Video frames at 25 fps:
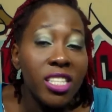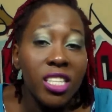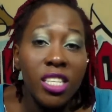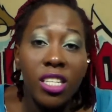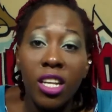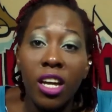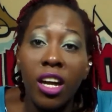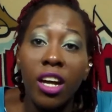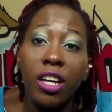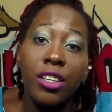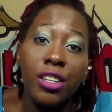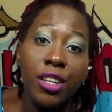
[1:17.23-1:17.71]

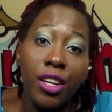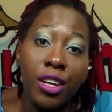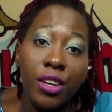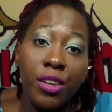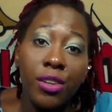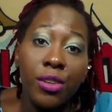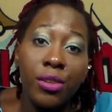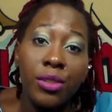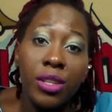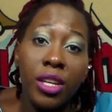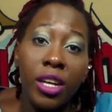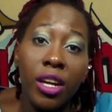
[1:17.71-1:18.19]
did not
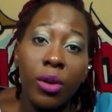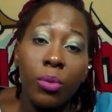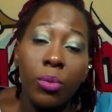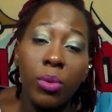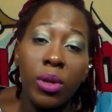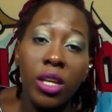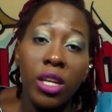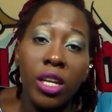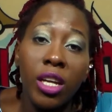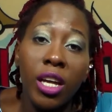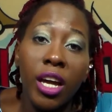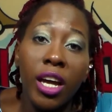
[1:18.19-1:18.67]
know that
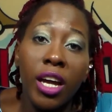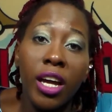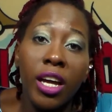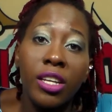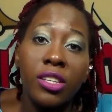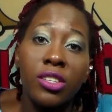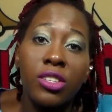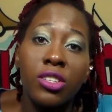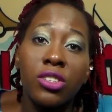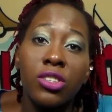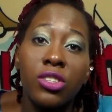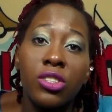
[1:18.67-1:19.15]
we
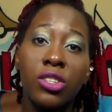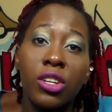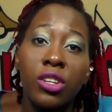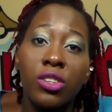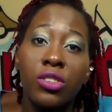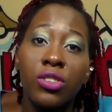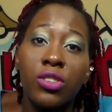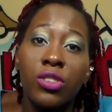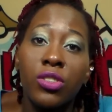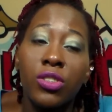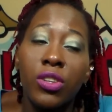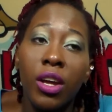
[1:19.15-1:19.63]
had
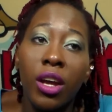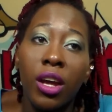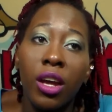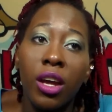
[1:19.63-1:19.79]
such